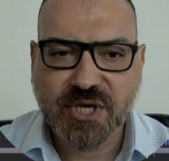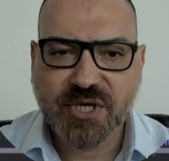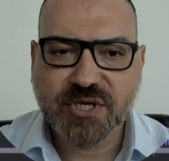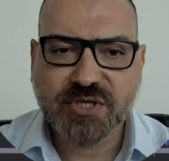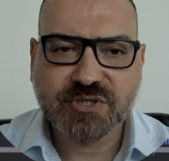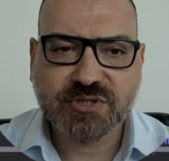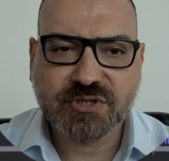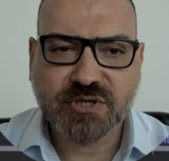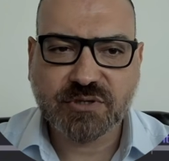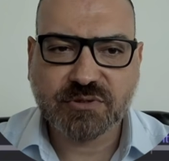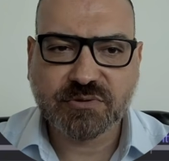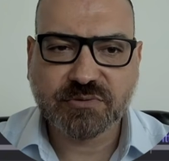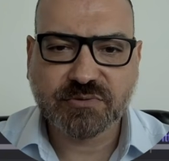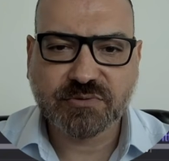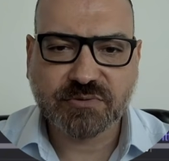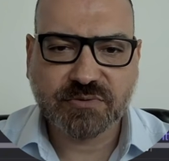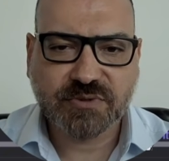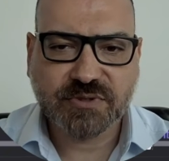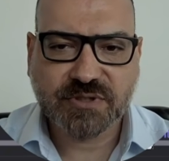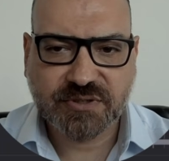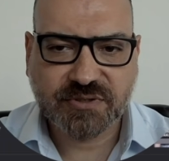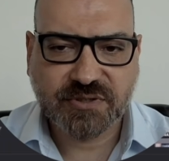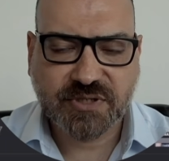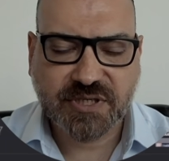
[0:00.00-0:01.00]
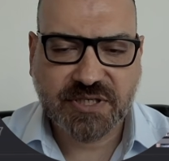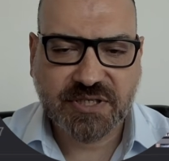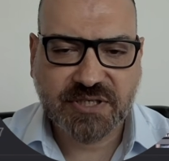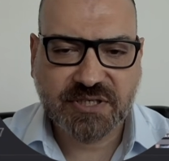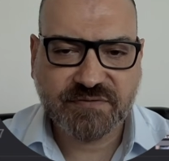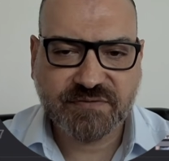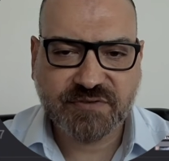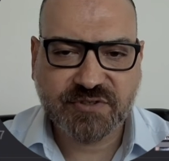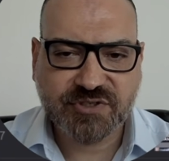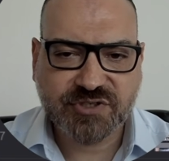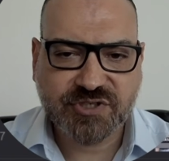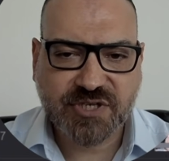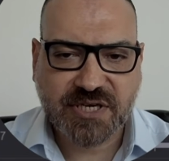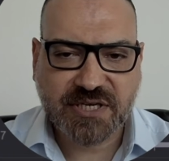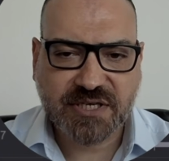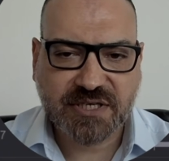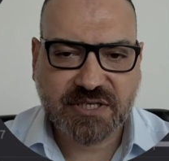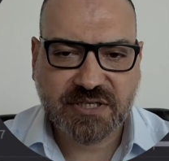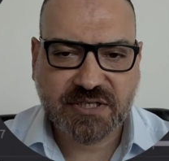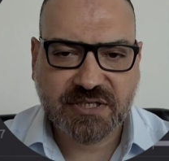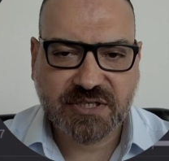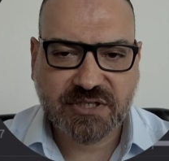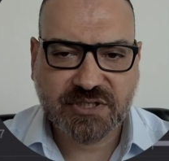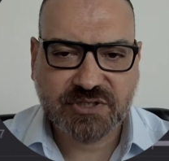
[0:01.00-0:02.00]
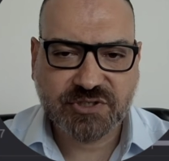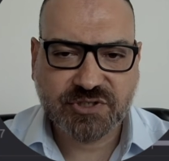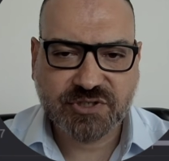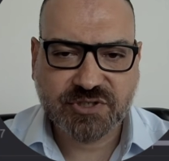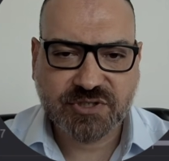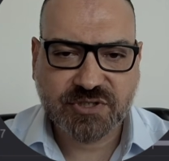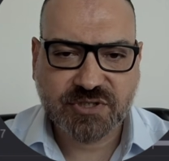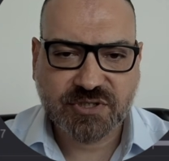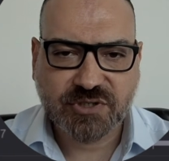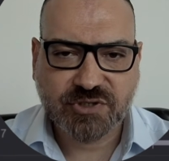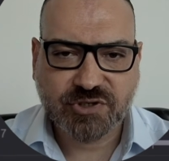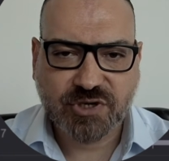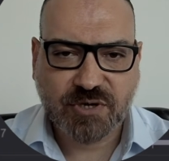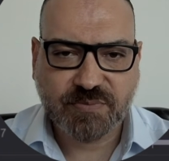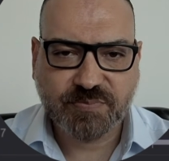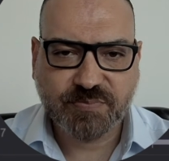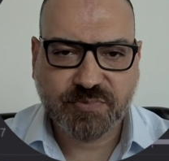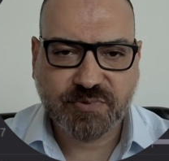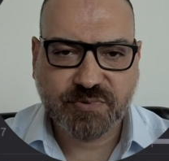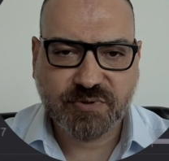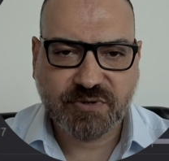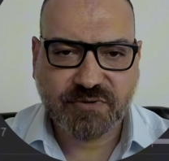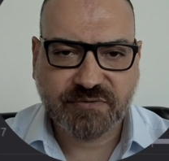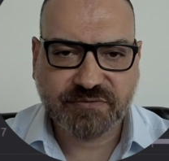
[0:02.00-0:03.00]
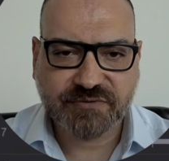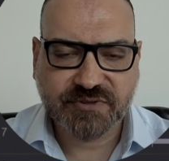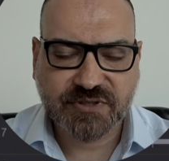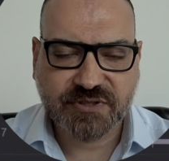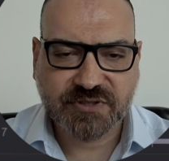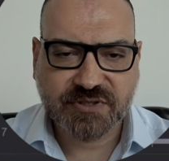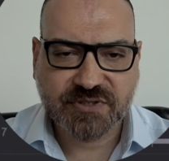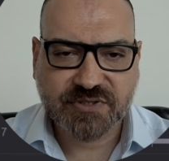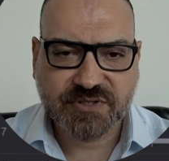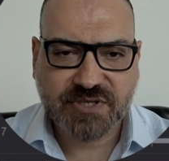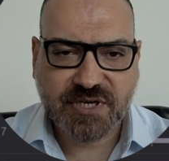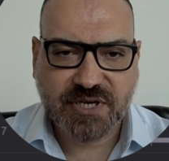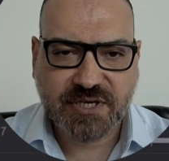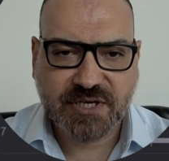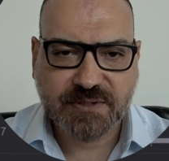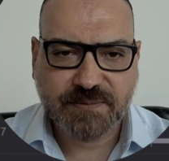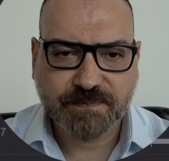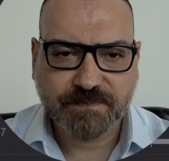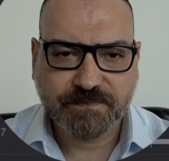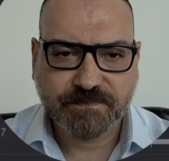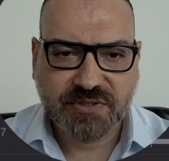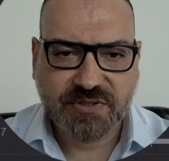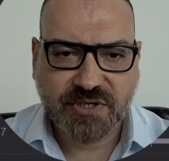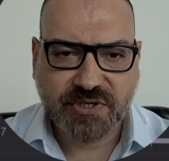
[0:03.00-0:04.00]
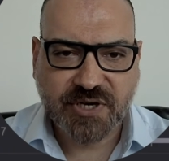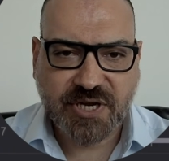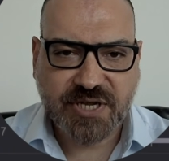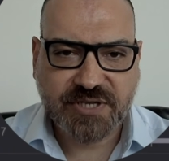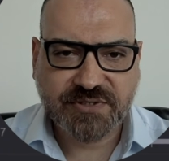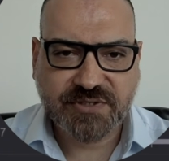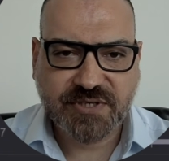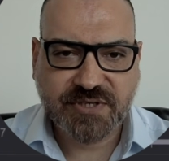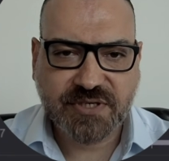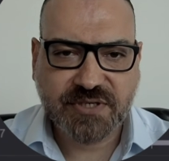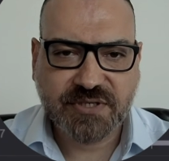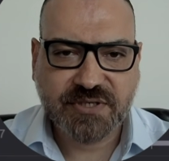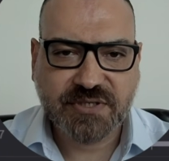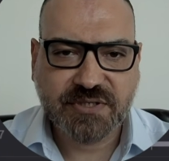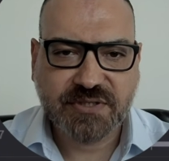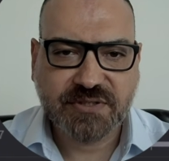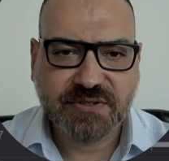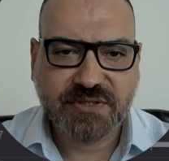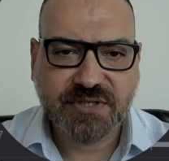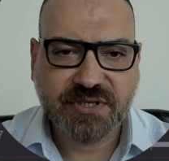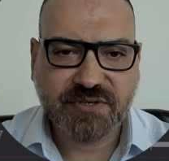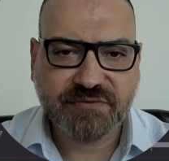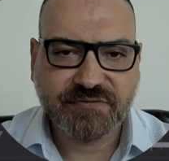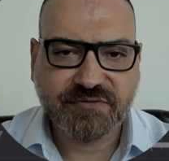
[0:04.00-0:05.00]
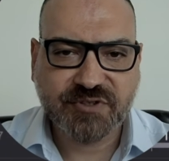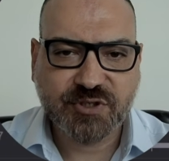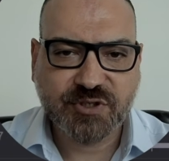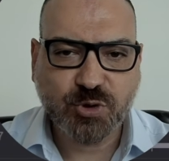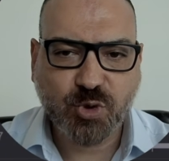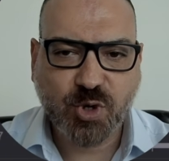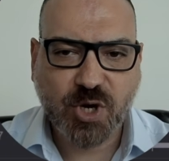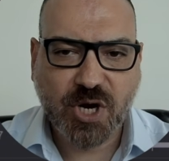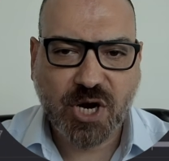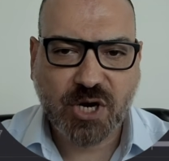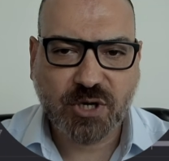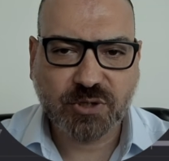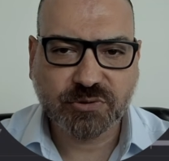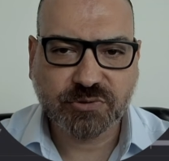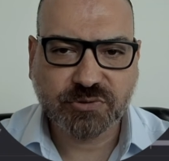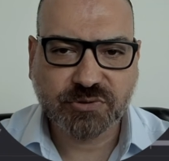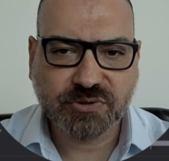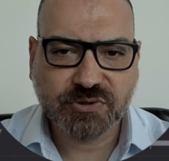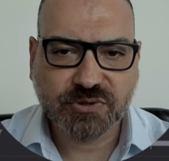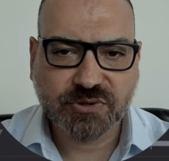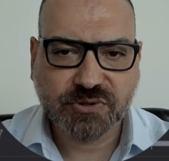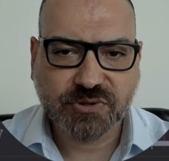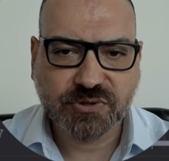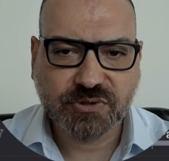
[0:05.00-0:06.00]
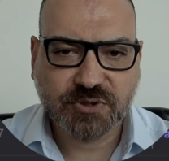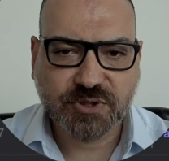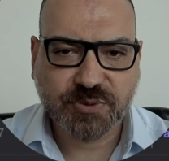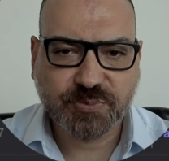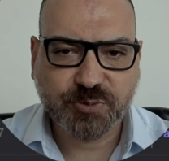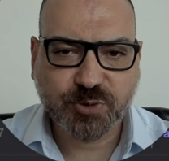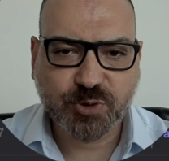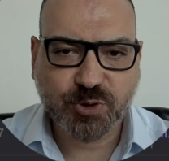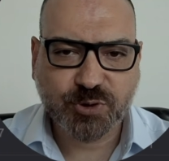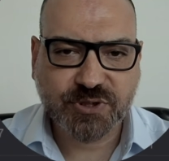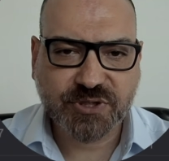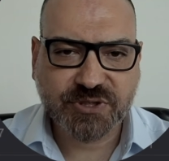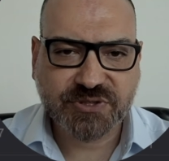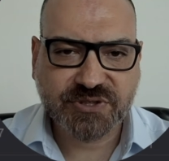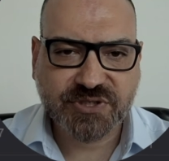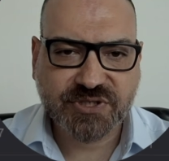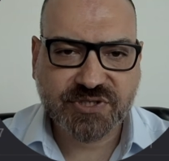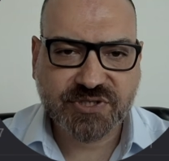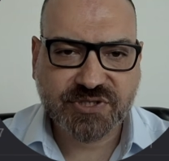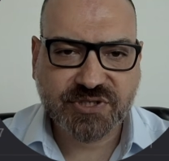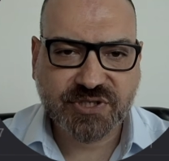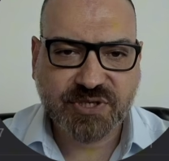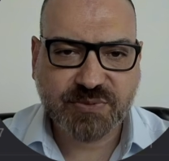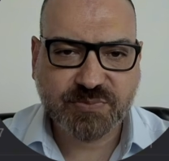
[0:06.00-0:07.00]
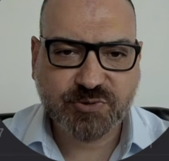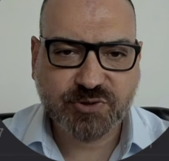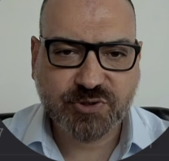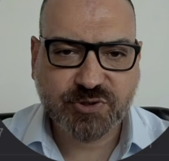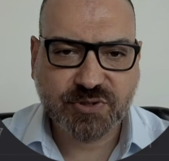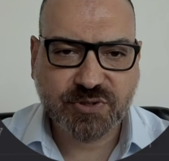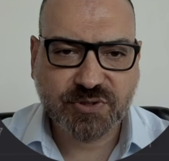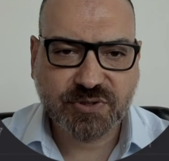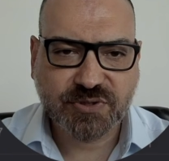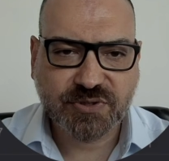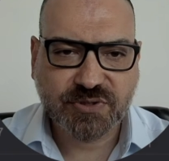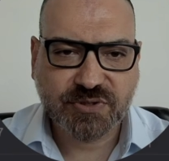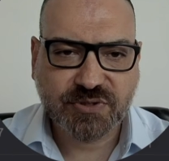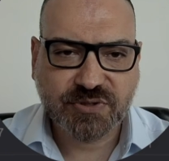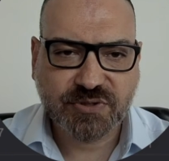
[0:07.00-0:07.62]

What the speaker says: So you can even check each shop of the design, the rating, the review count, the product description,